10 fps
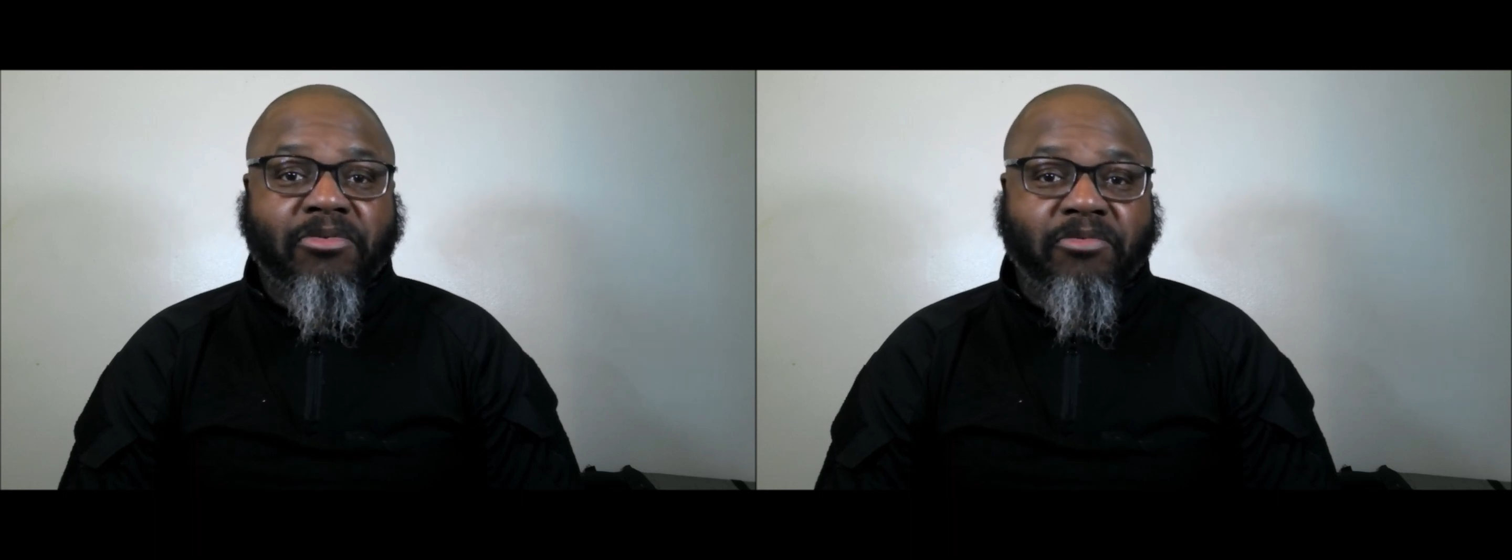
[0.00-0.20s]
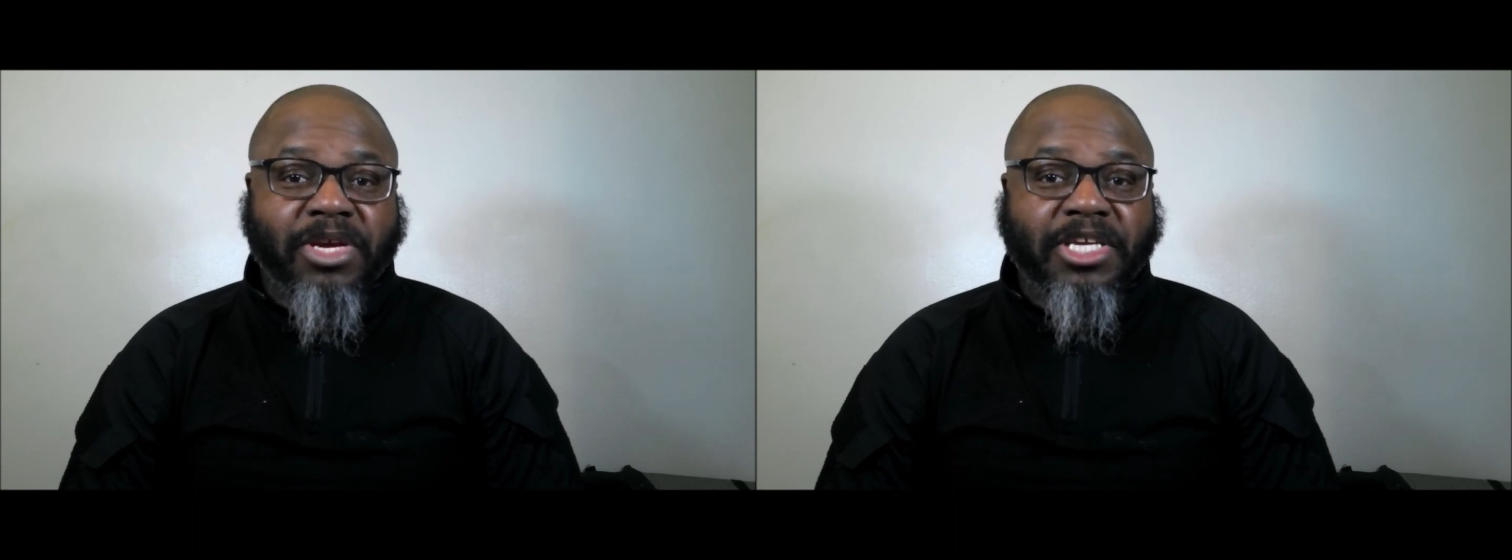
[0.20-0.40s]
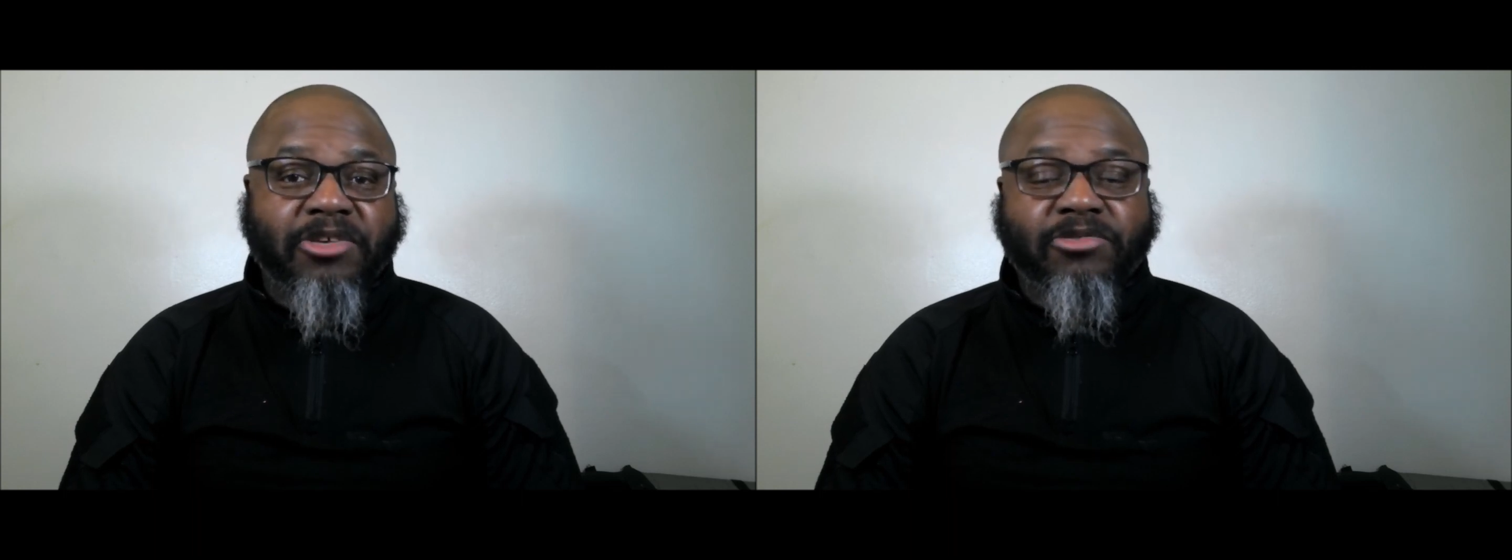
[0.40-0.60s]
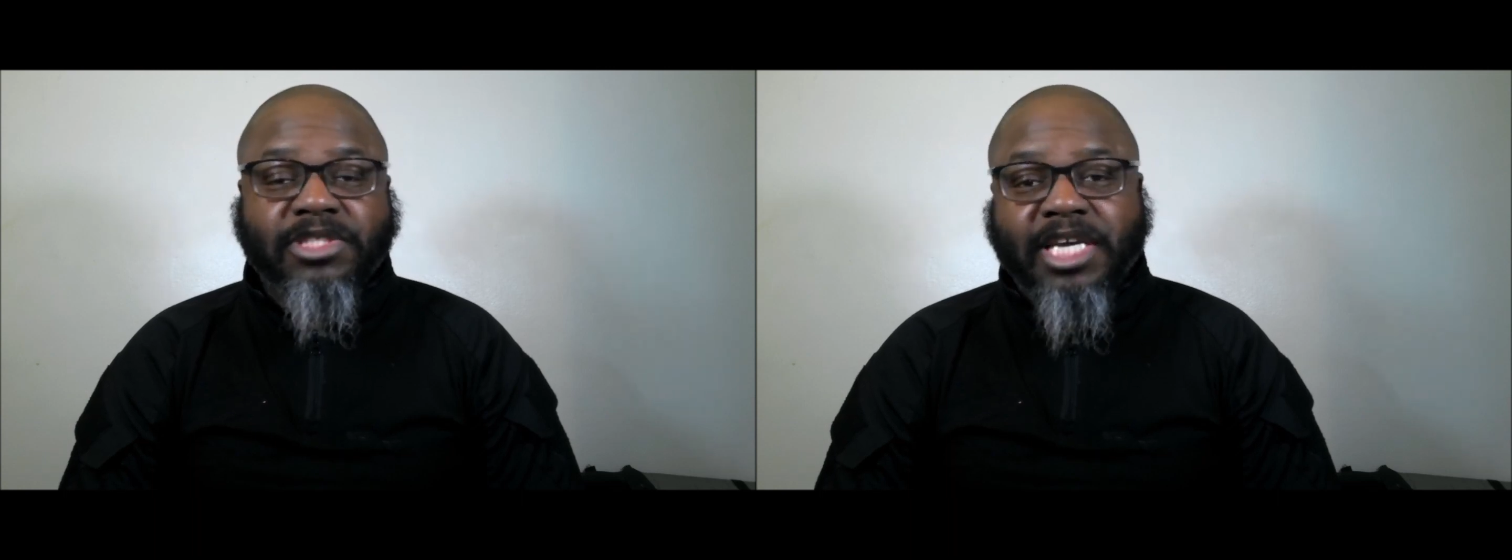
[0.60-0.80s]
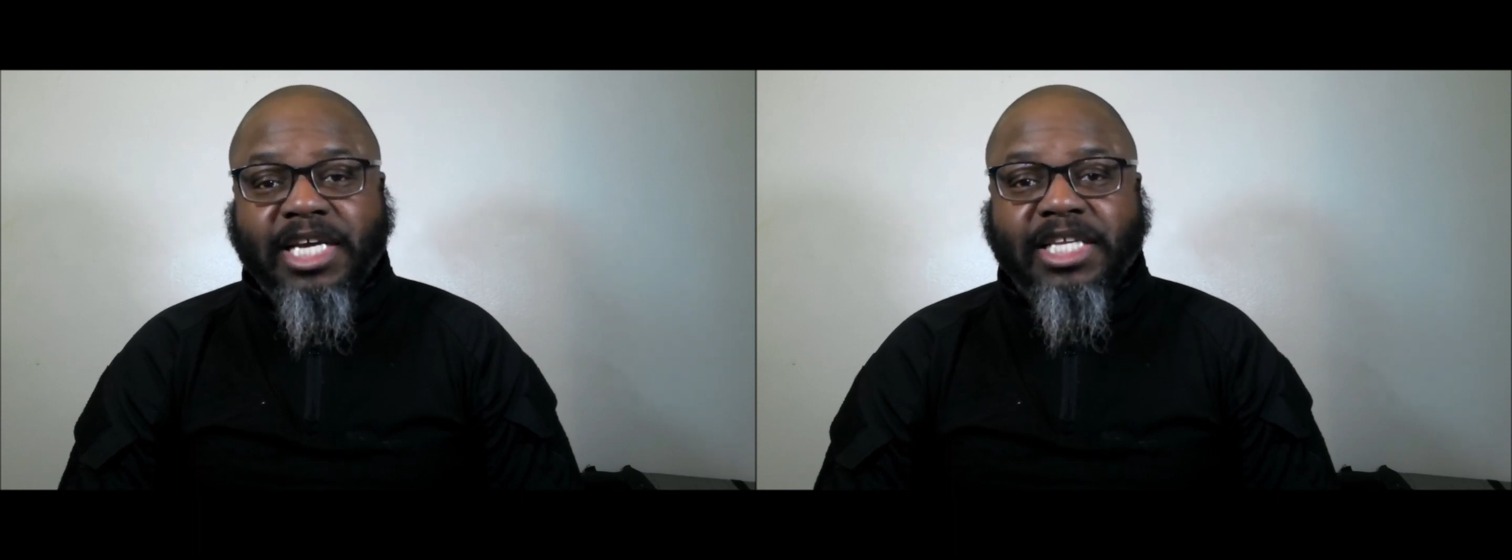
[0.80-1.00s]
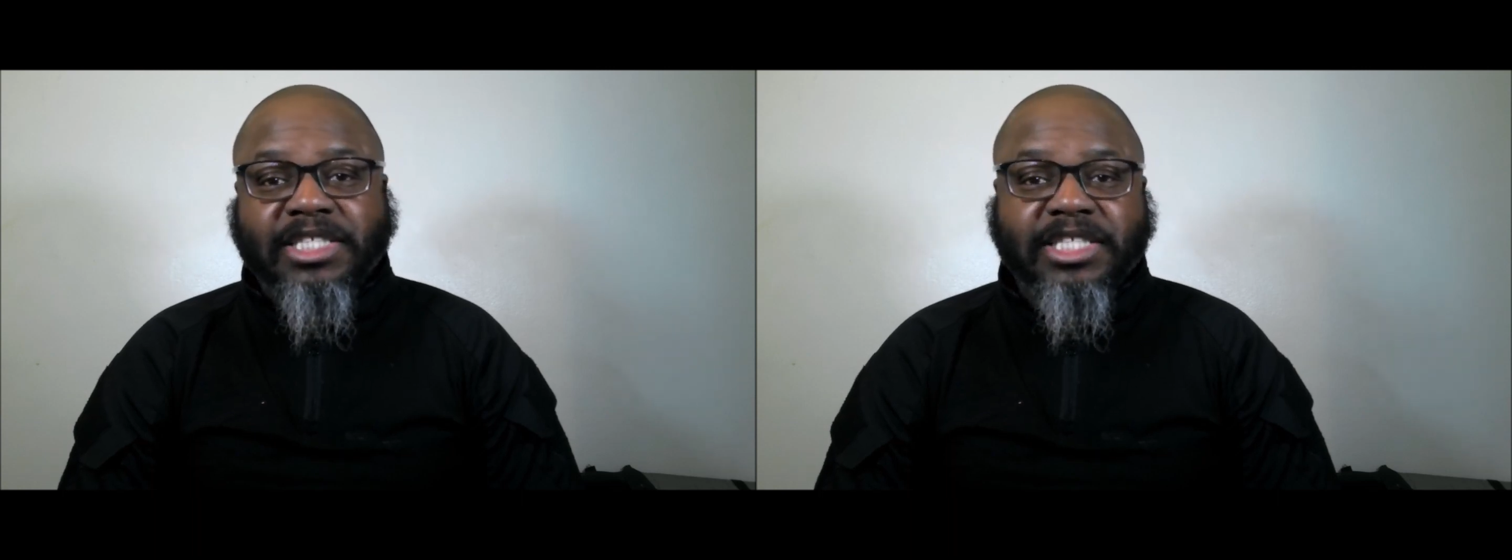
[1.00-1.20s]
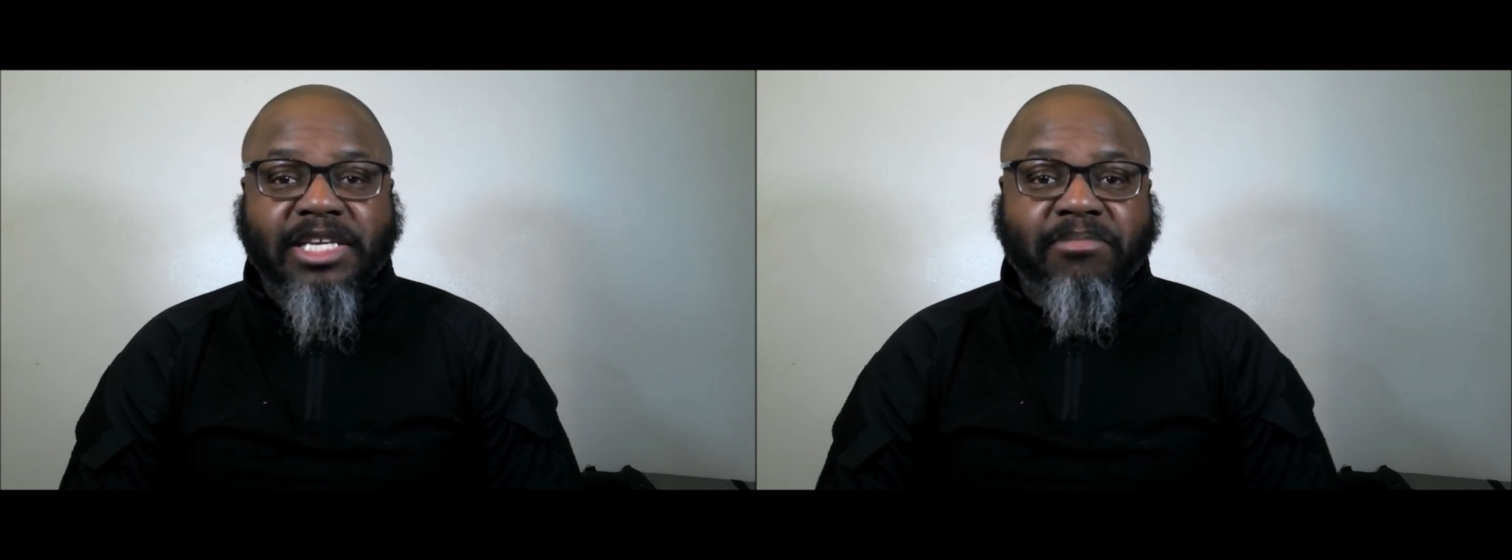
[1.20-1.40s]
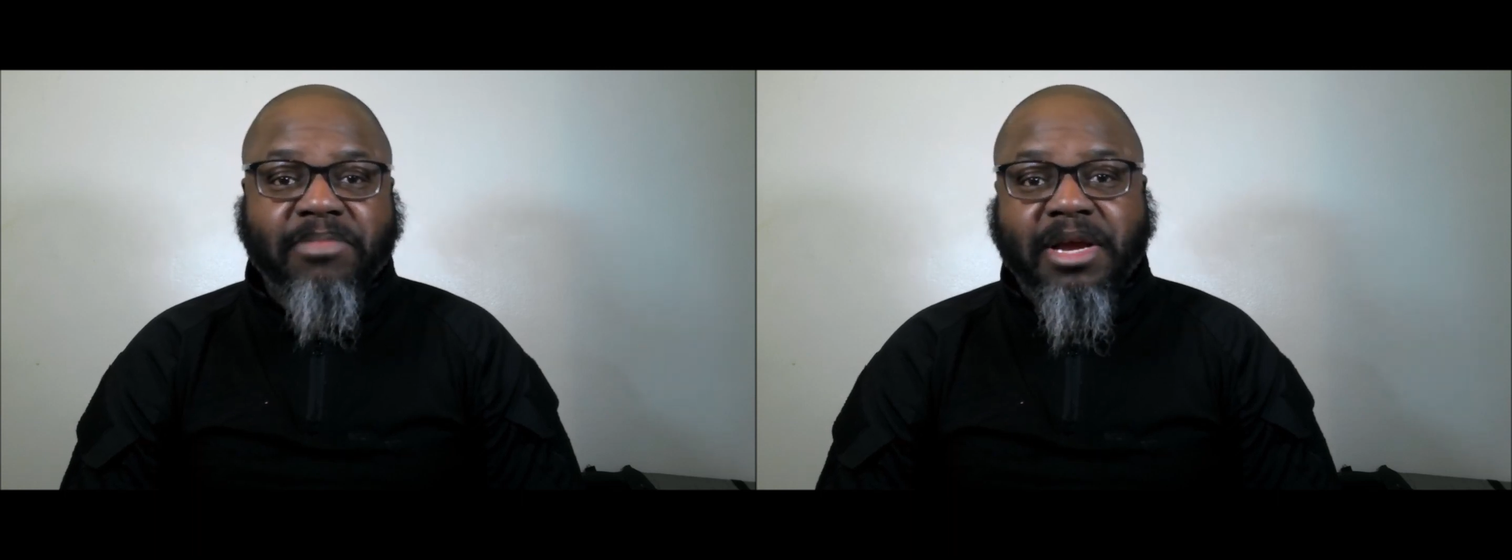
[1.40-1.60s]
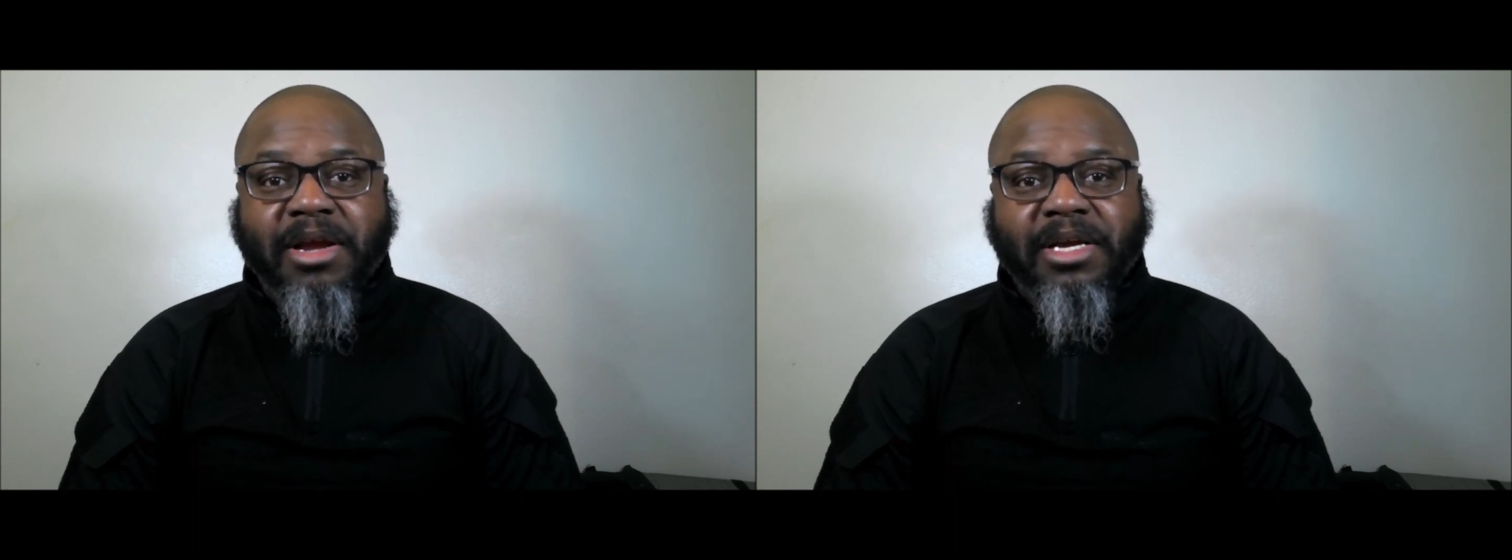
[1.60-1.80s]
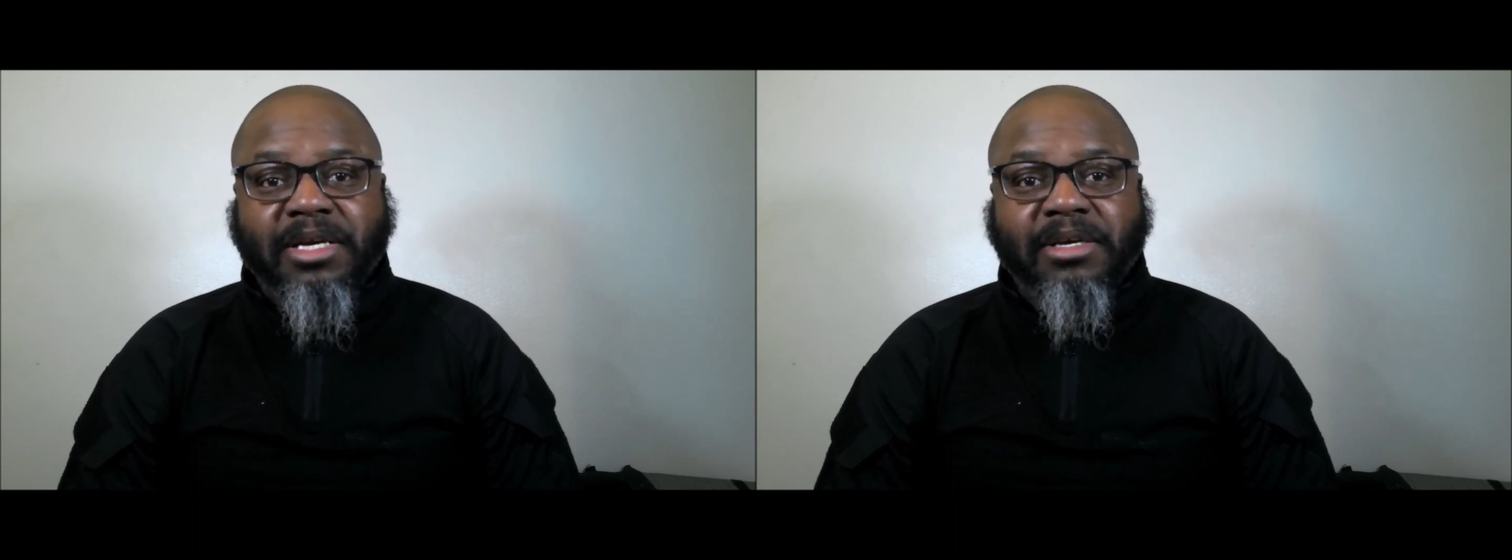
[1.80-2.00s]
we use English in
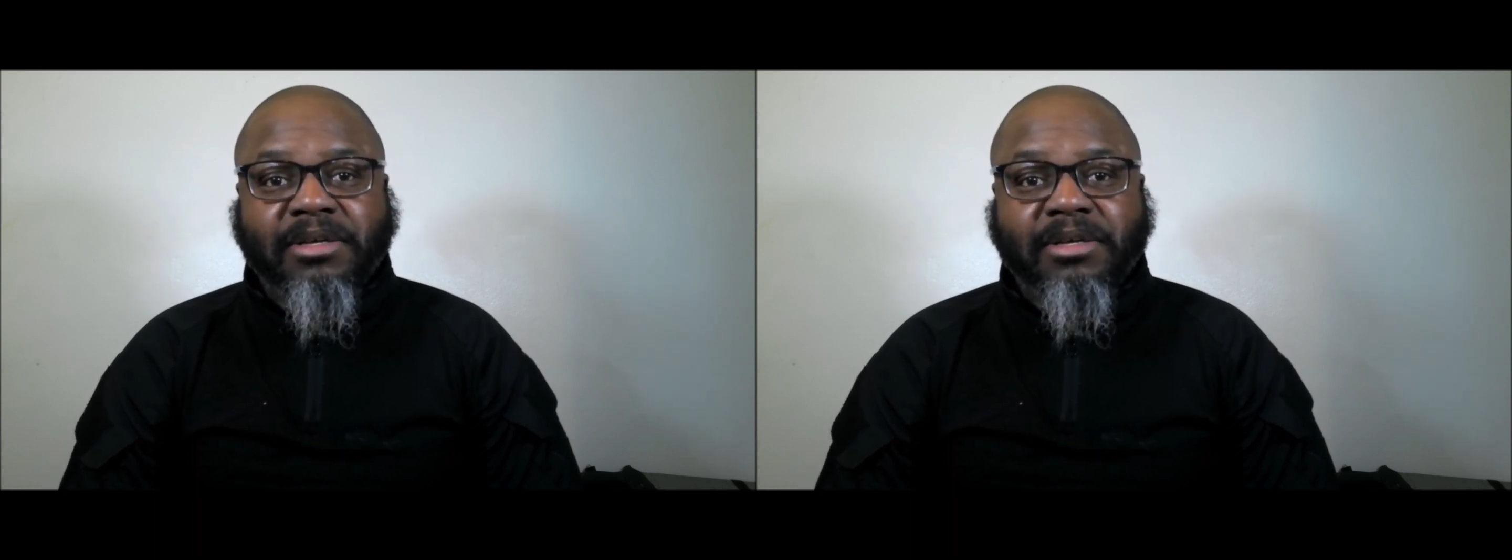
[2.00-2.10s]
America.